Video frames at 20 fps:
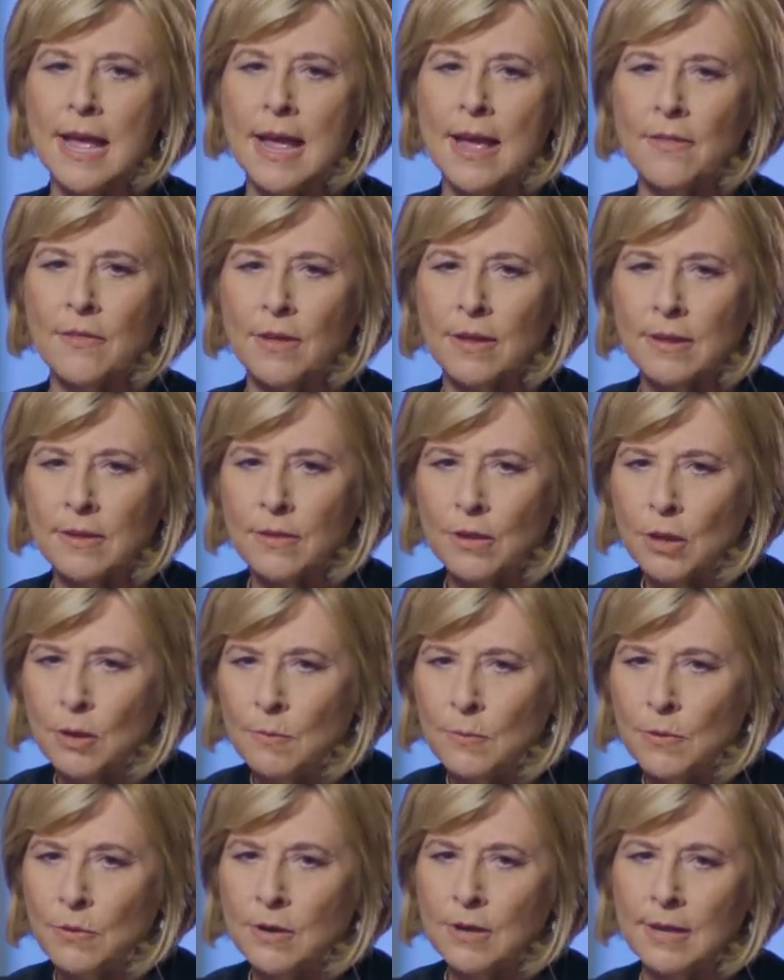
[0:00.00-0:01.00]
and the
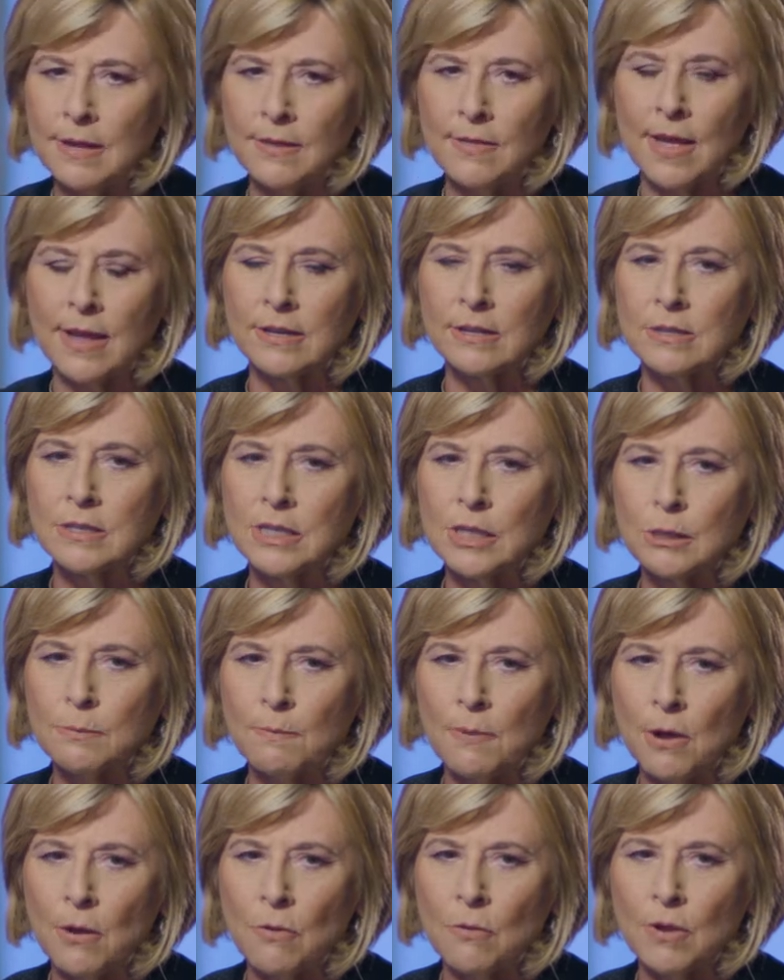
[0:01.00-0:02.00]
community that
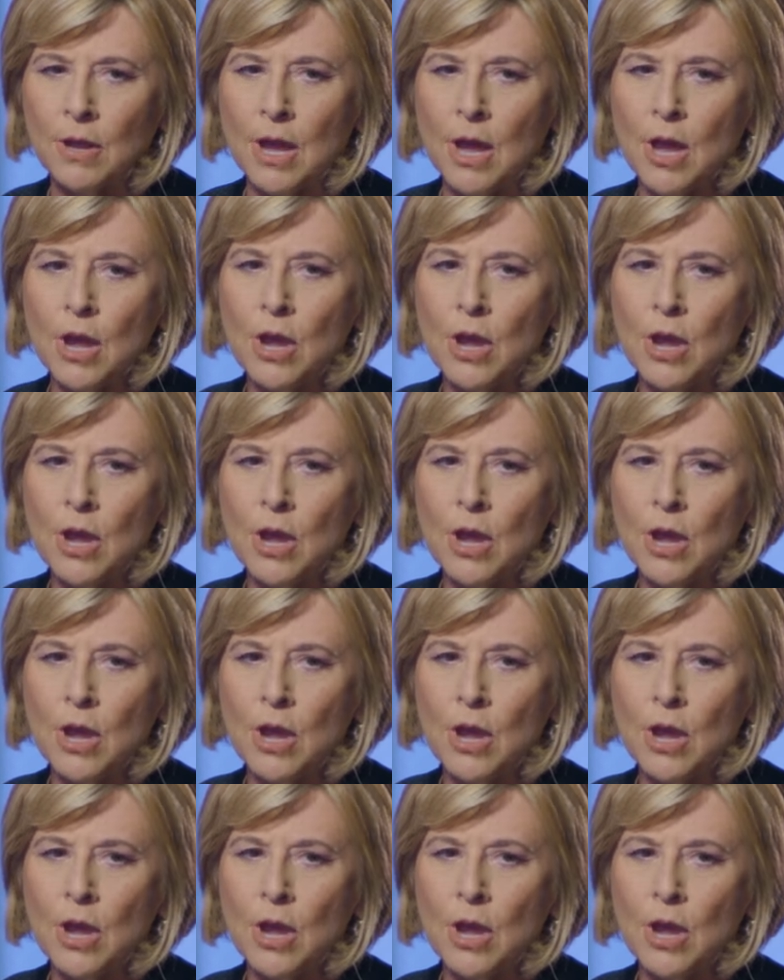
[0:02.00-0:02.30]
spoke,